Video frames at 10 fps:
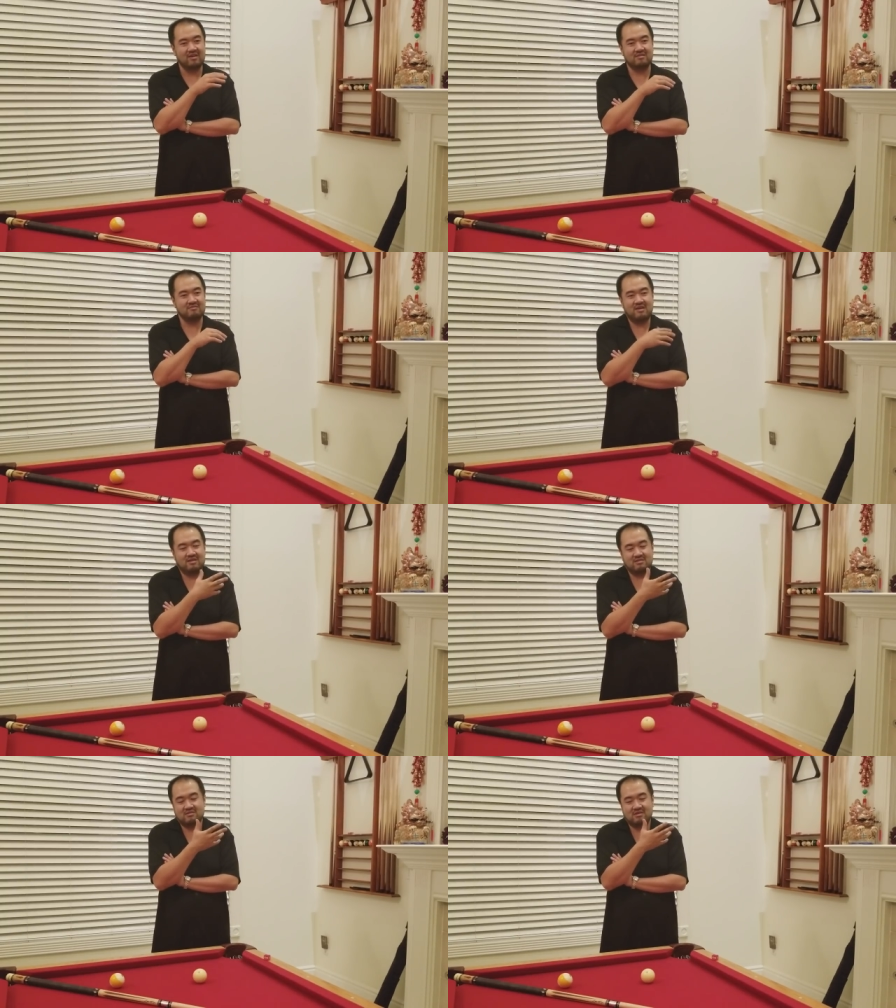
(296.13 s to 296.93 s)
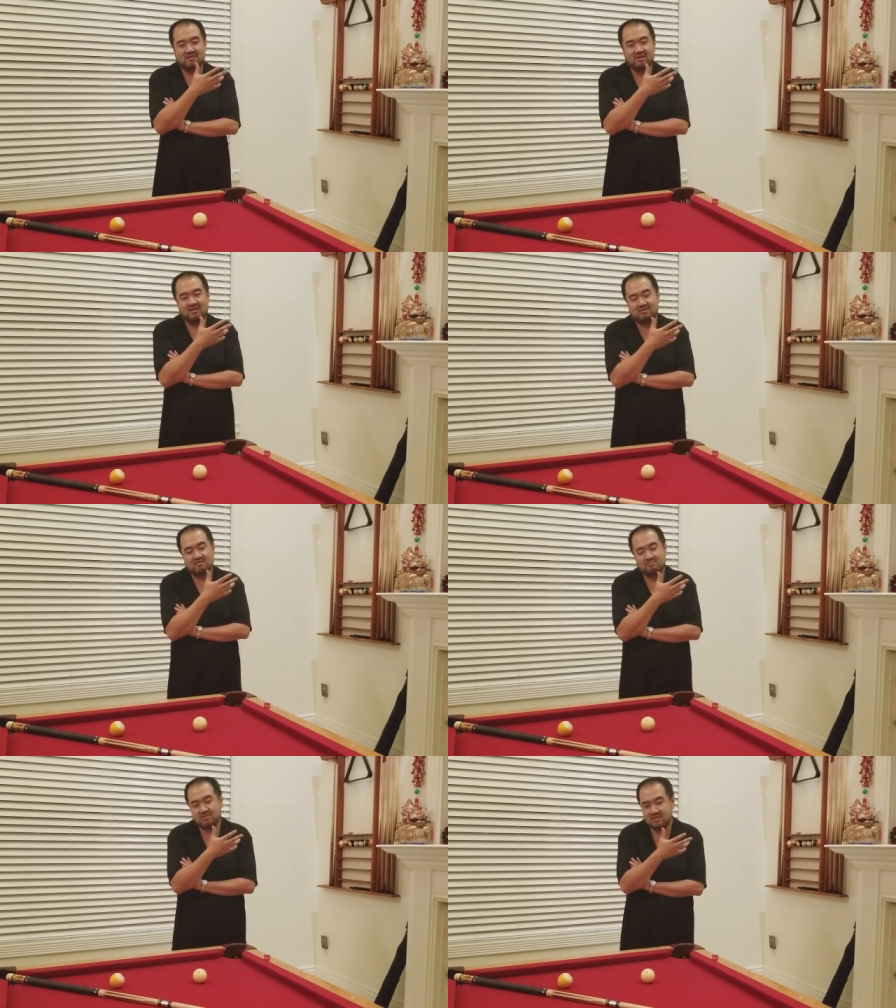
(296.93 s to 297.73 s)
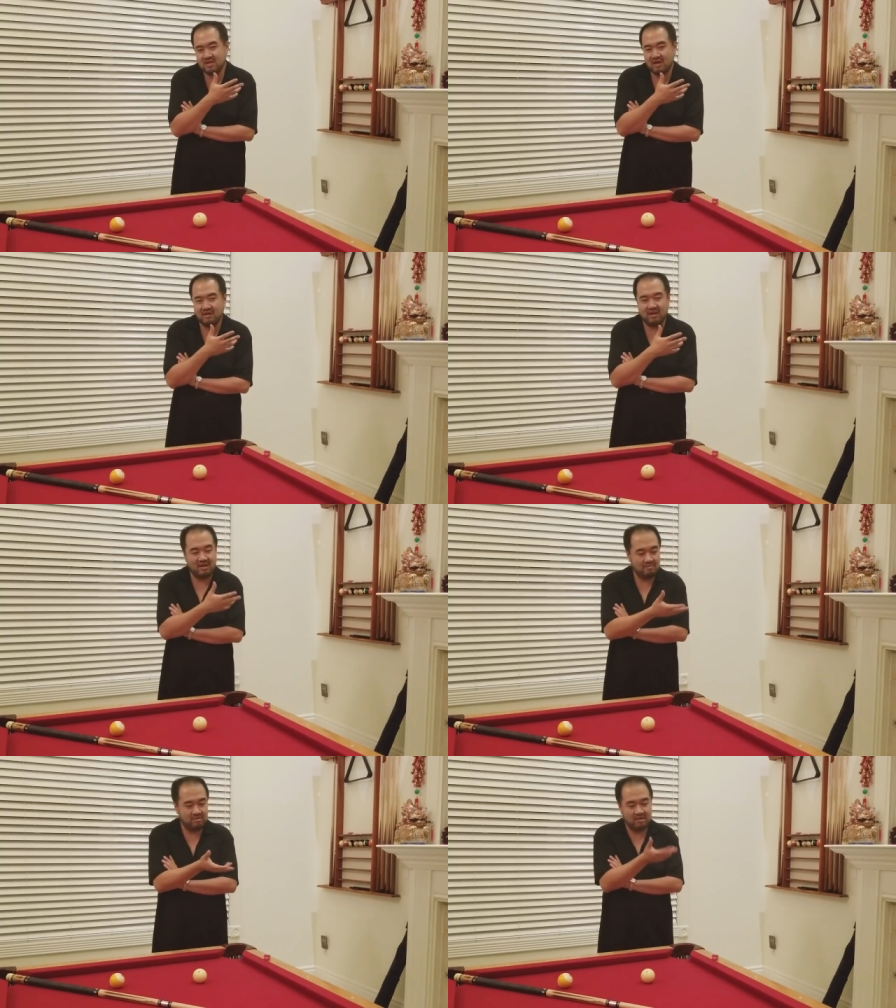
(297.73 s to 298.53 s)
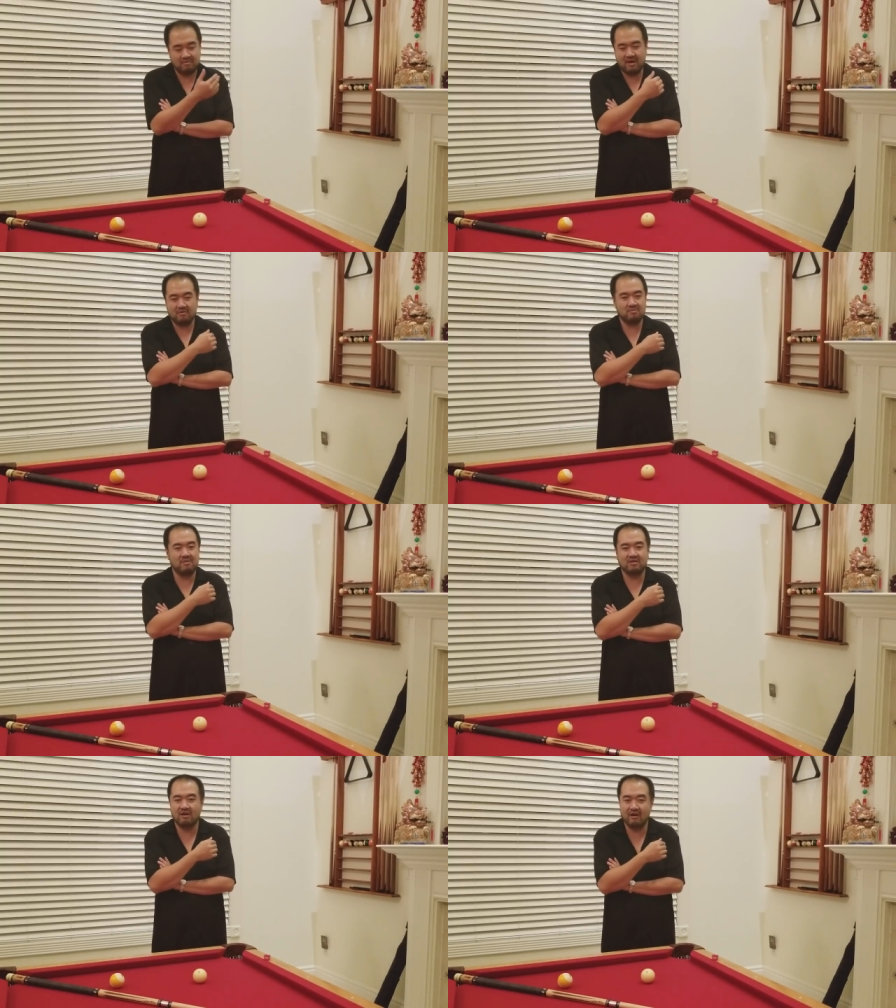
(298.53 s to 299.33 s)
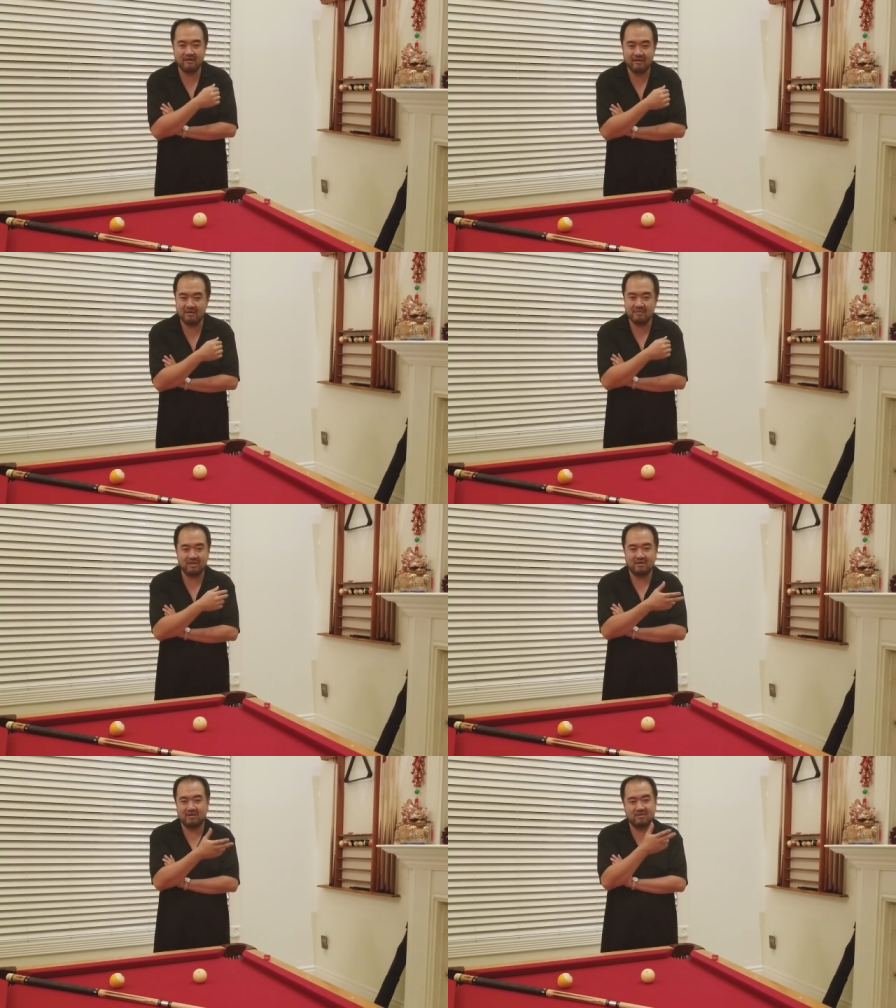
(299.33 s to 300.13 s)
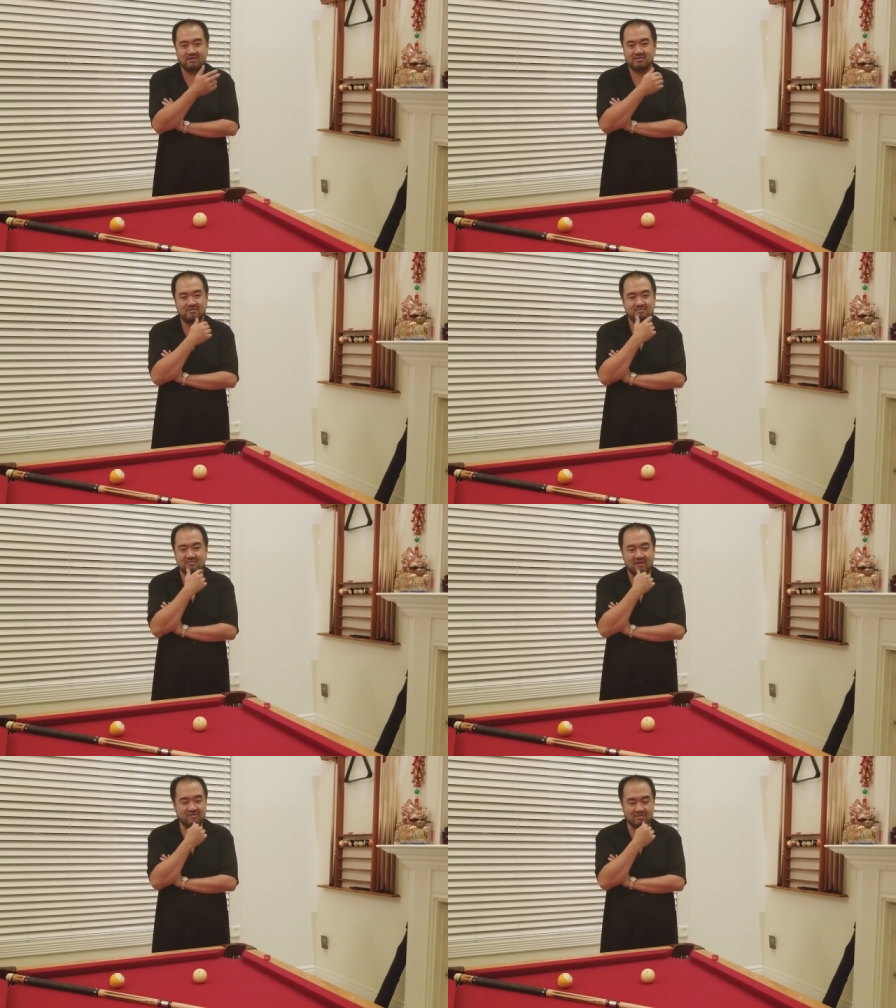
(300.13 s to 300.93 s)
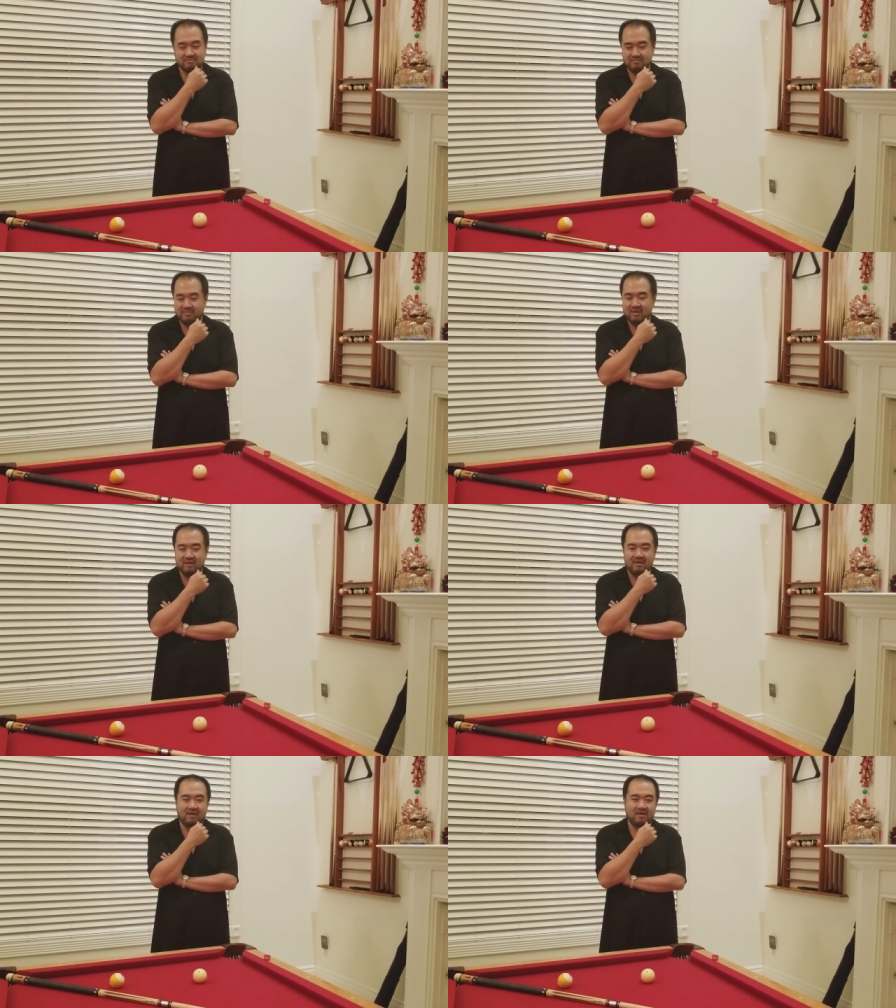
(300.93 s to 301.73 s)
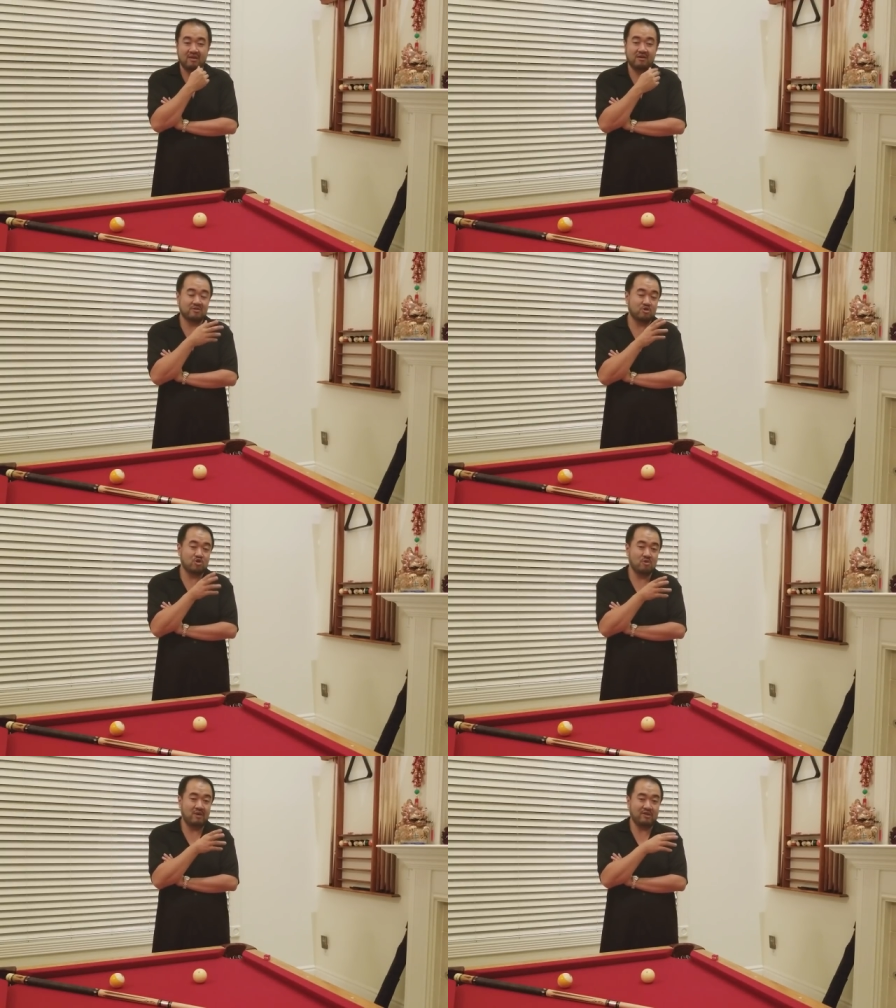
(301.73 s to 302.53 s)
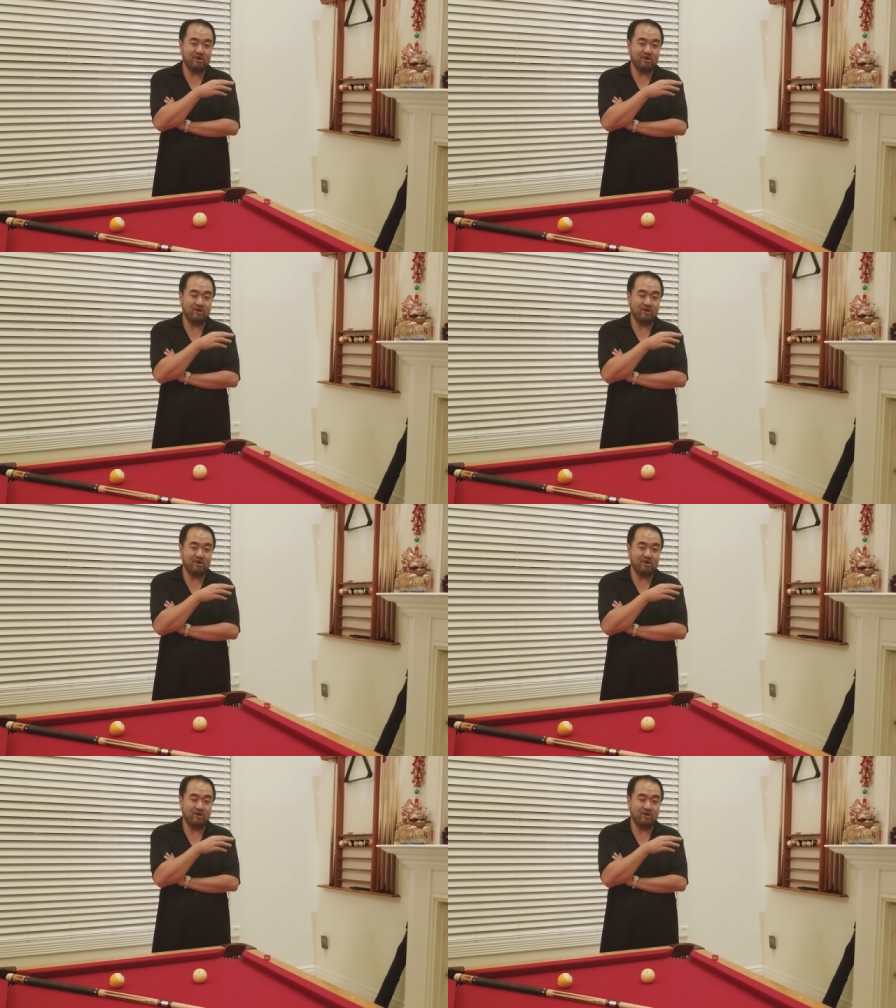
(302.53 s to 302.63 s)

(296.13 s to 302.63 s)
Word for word: he has a good personality, and he played around with my daughter, and my daughter just loves them. And he also showed my